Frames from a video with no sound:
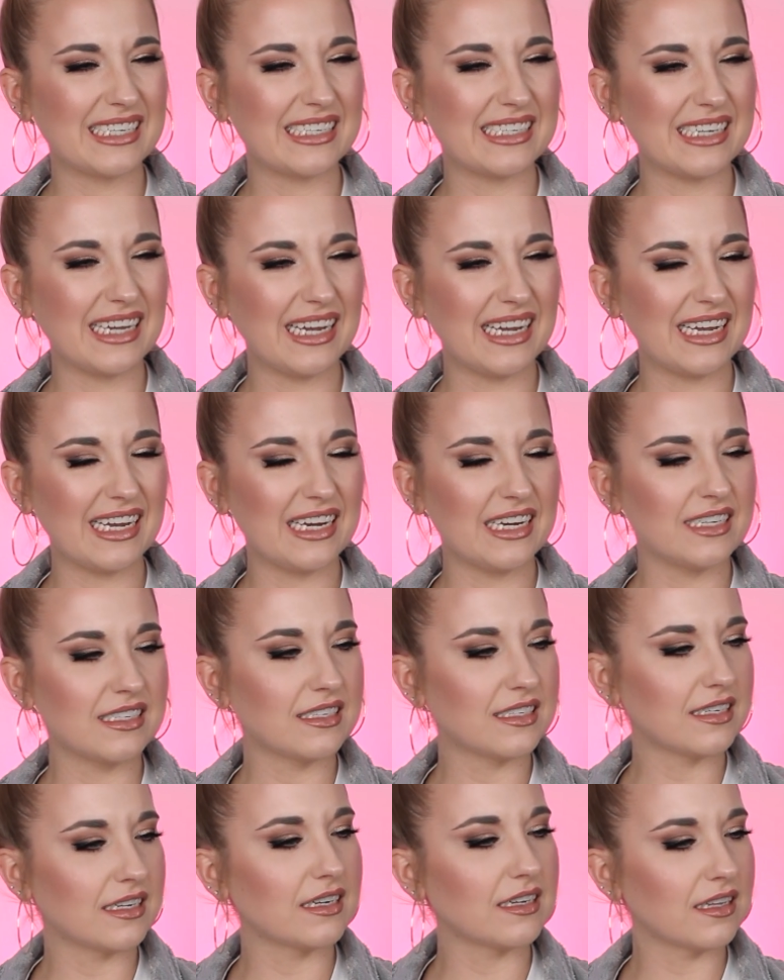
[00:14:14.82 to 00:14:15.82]

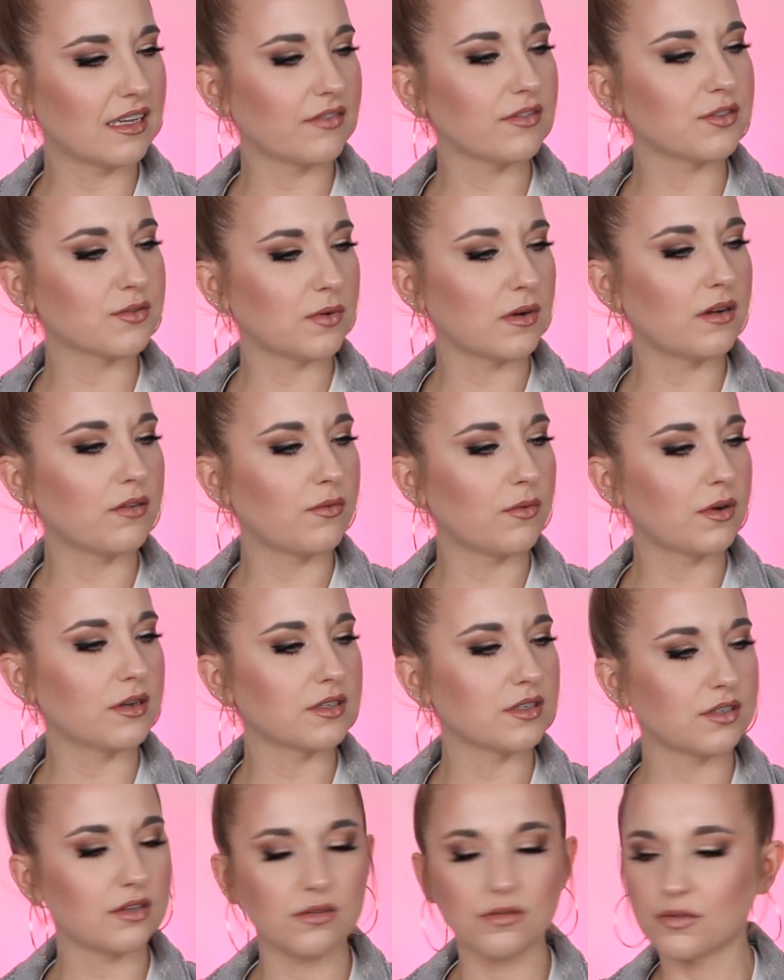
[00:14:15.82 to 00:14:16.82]
9, 10, 11, 12,
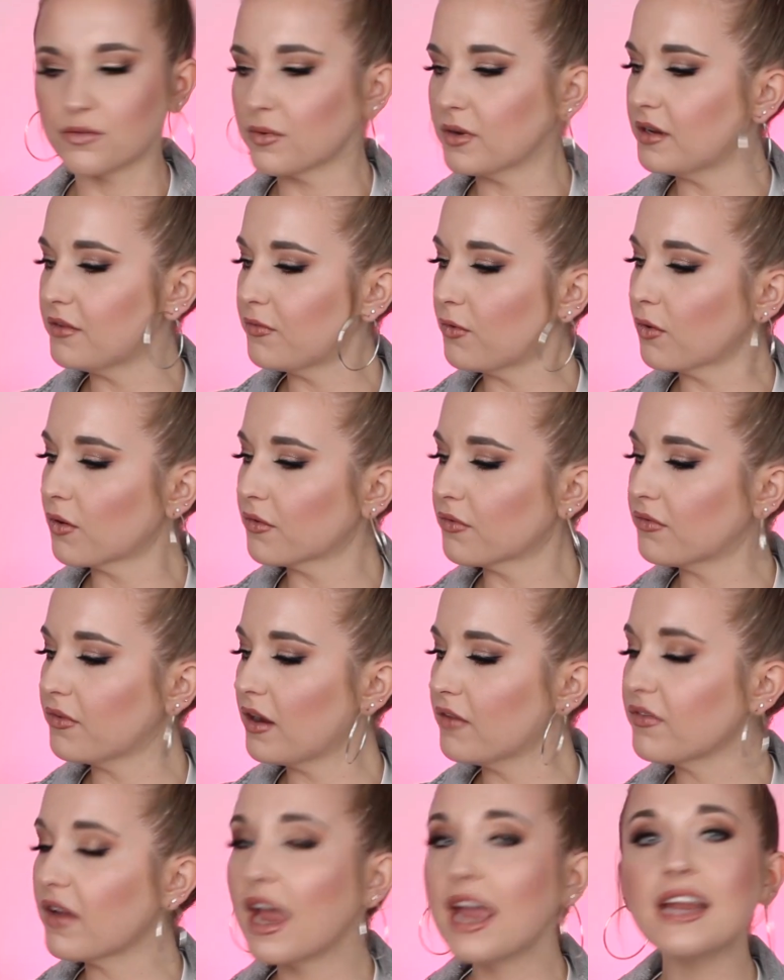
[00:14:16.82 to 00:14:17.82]
1, 2, 3, 4,
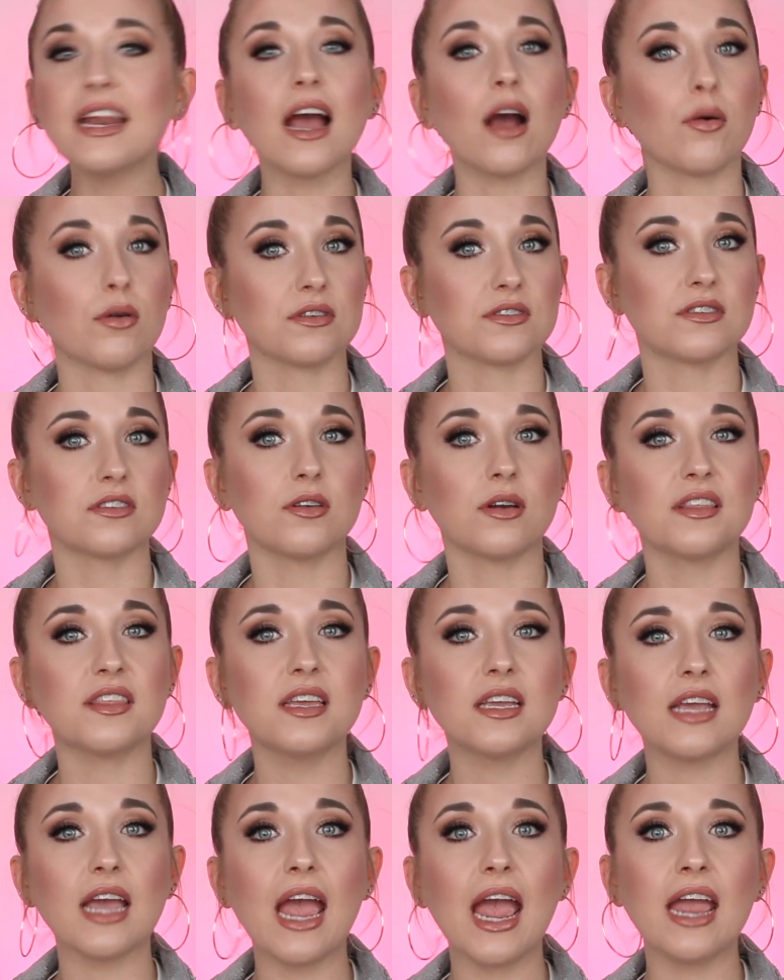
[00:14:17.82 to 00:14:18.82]
5, 8 hours. So I
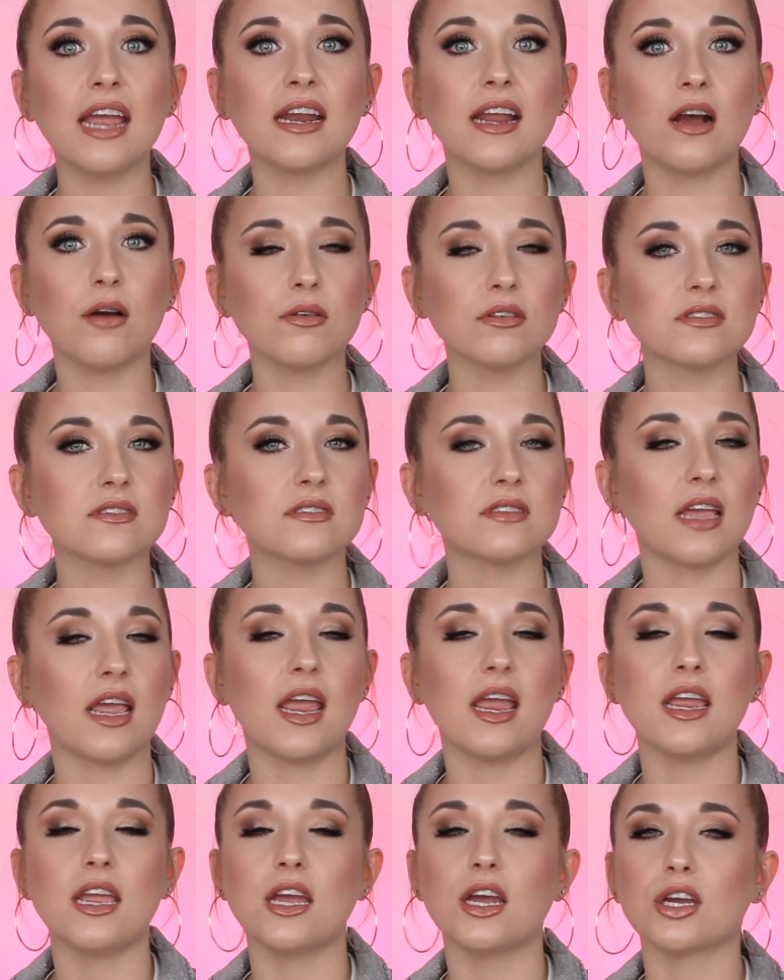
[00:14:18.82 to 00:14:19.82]
think 8 hours is
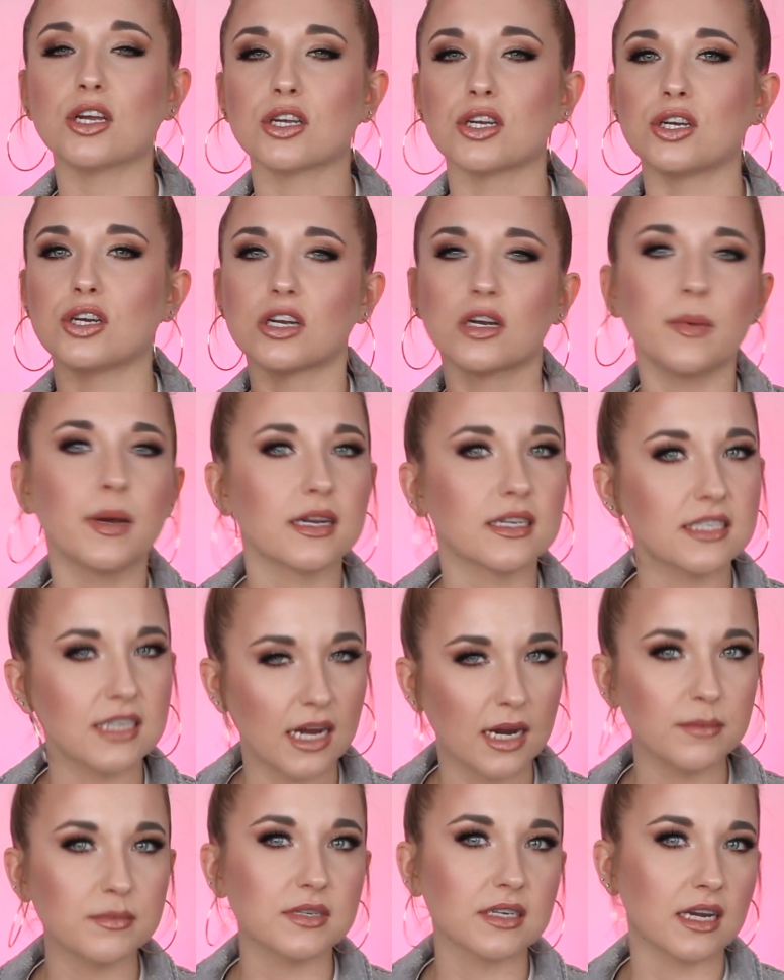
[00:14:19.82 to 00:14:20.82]
a good amount of
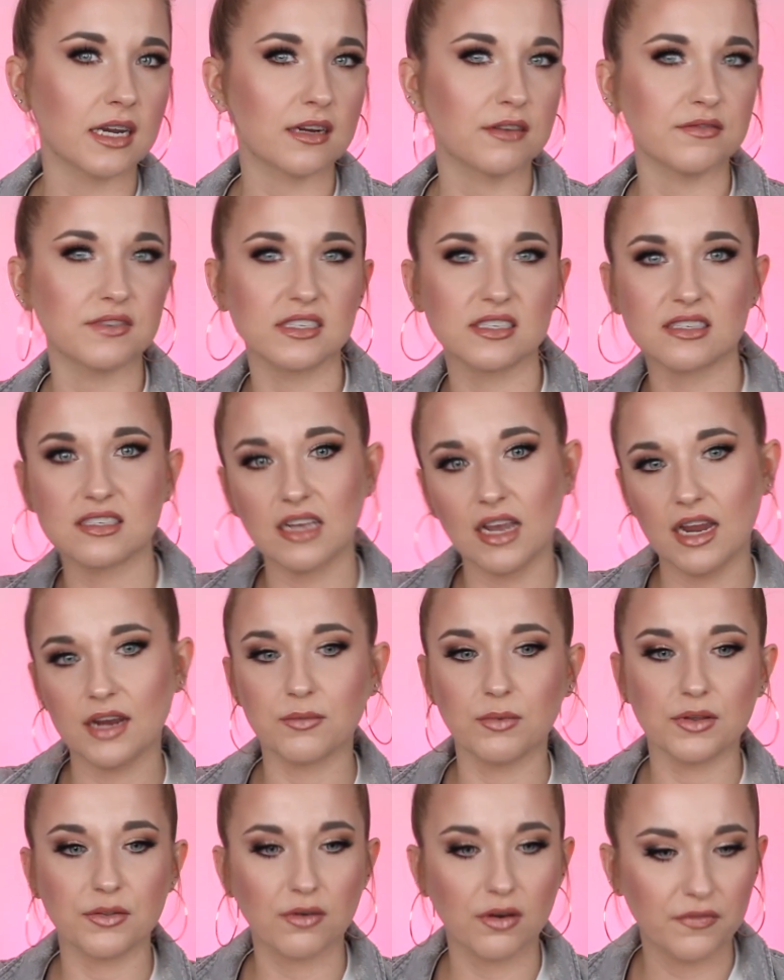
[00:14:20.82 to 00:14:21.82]
time to kind of
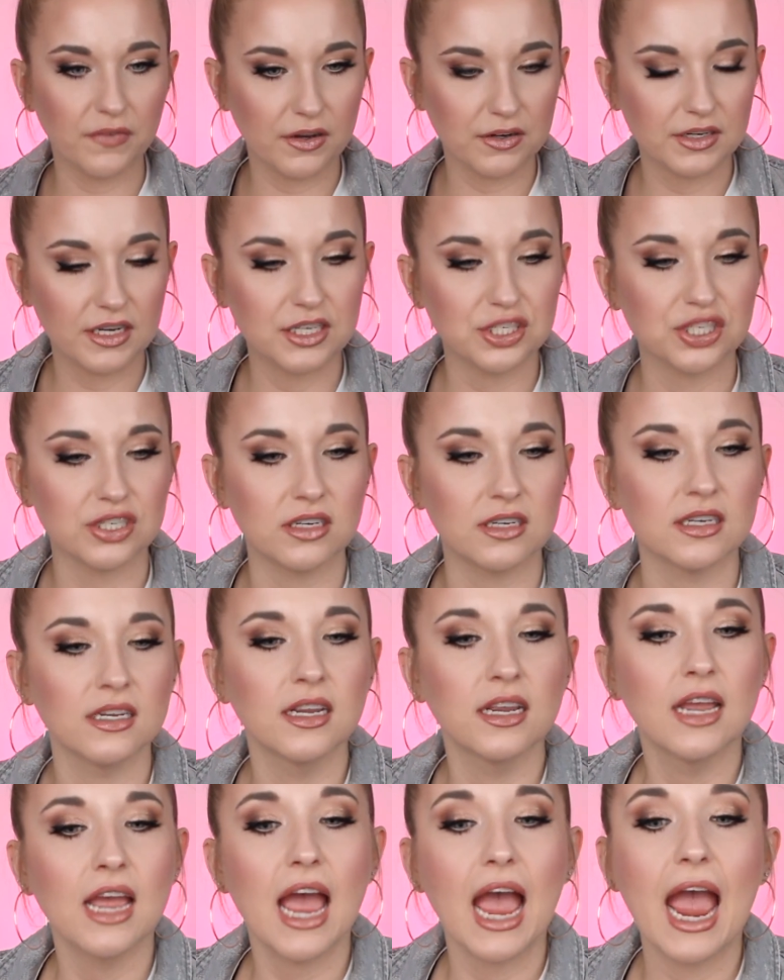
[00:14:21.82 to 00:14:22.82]
decide whether a foundation,
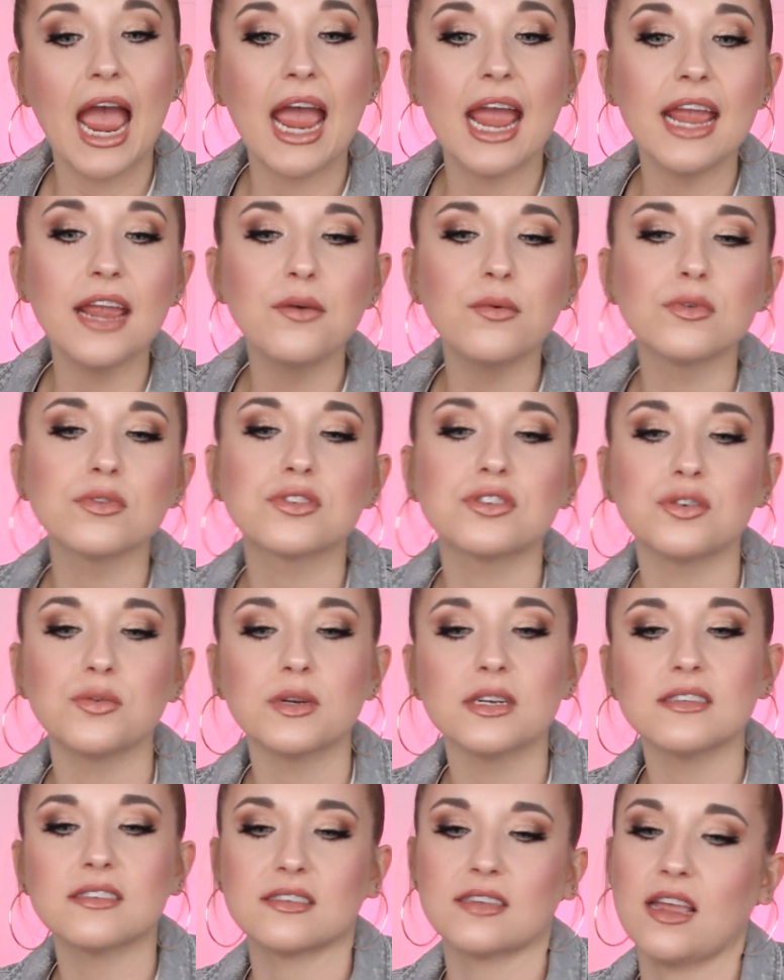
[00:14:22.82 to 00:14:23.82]
A, will do
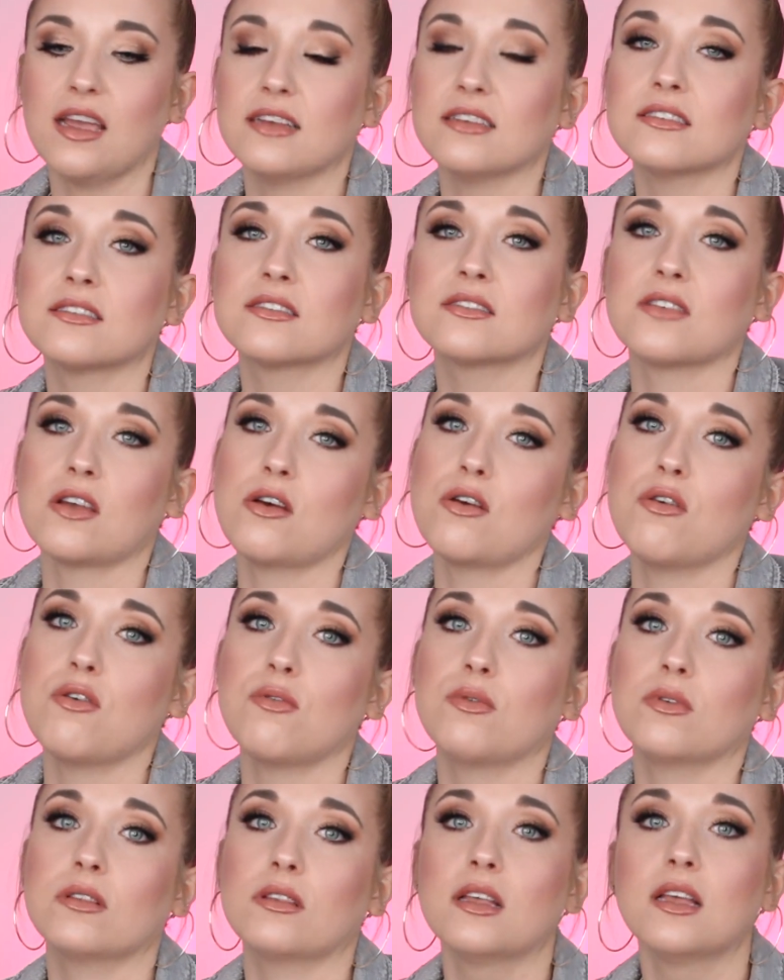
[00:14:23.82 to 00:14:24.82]
what it says,
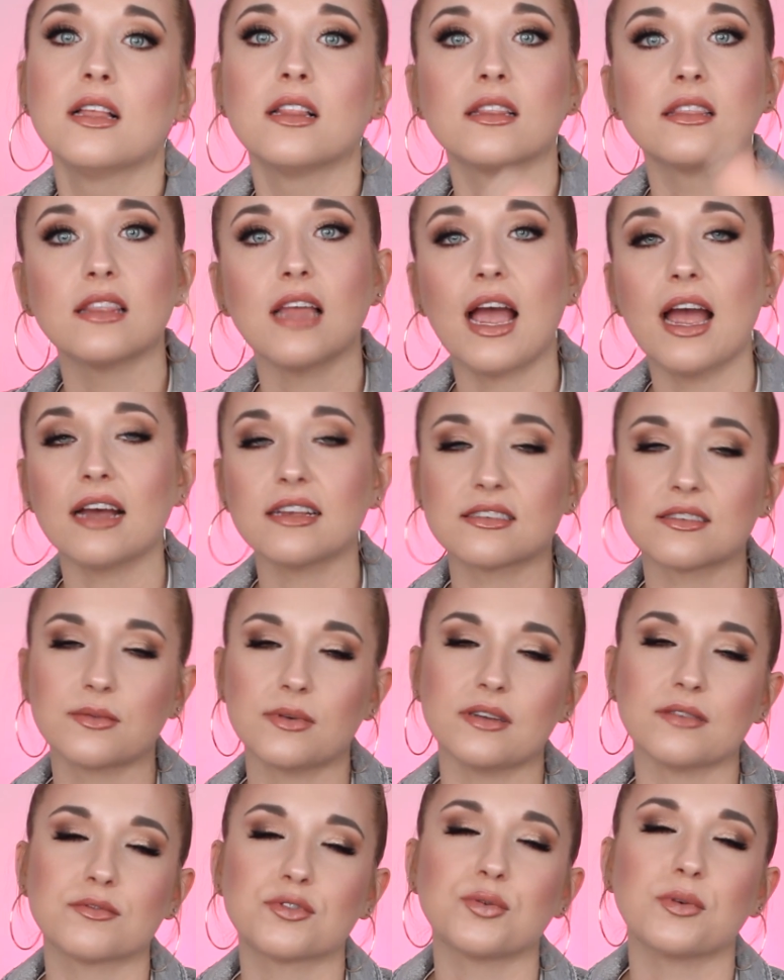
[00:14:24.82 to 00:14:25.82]
so last,
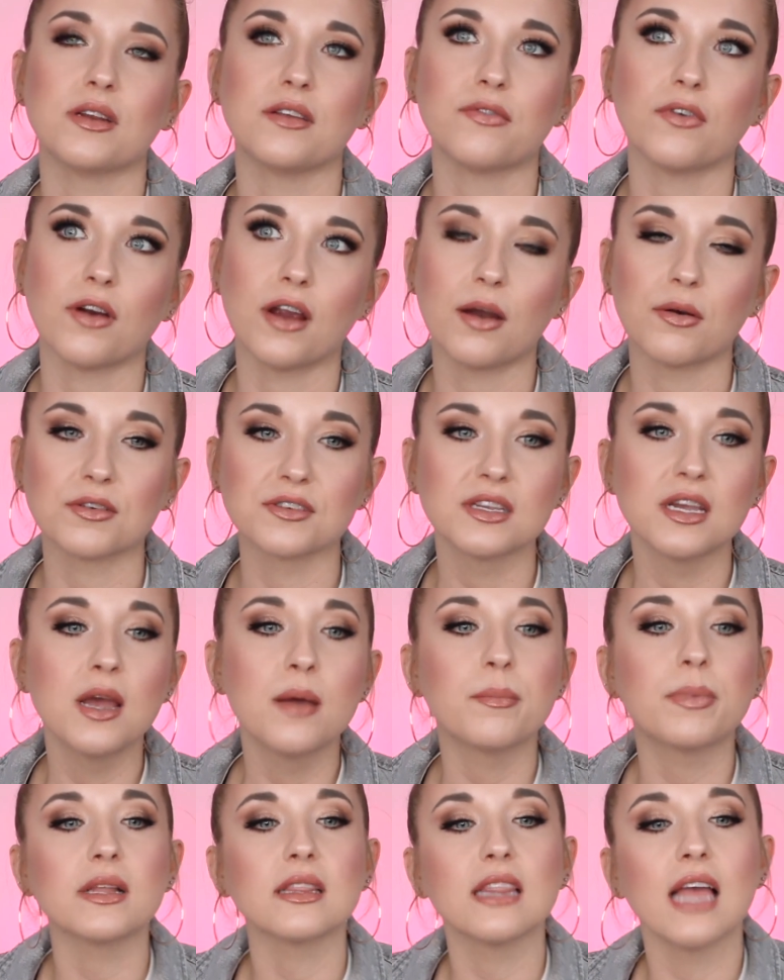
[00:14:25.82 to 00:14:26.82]
well, 24 hours,
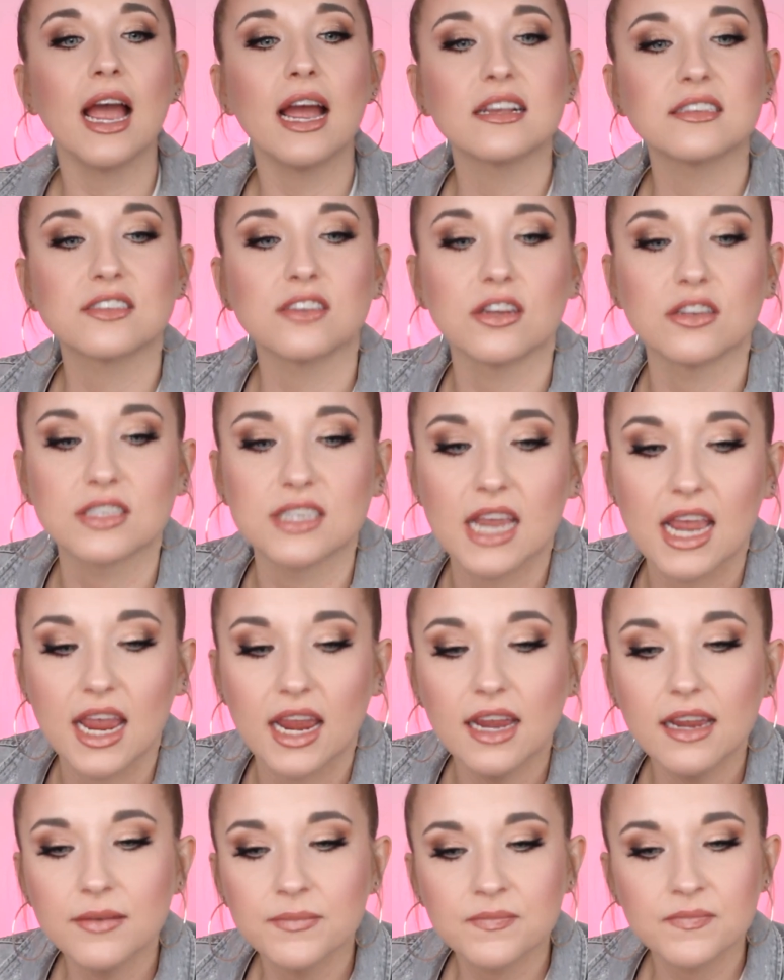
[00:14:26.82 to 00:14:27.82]
but last all
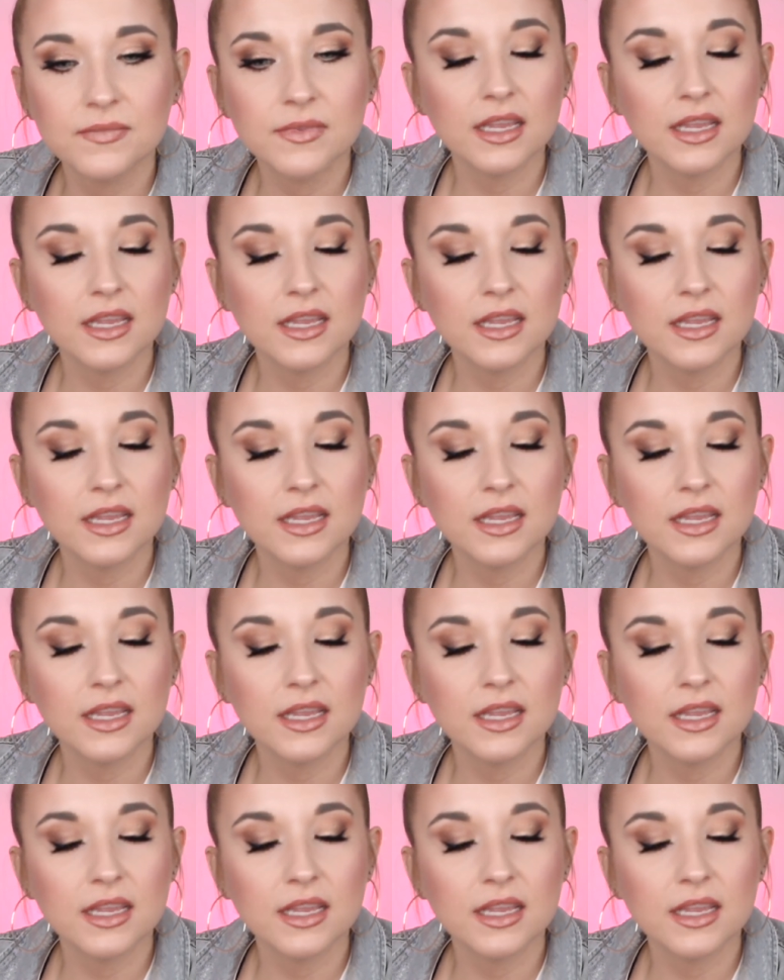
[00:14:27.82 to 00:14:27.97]
day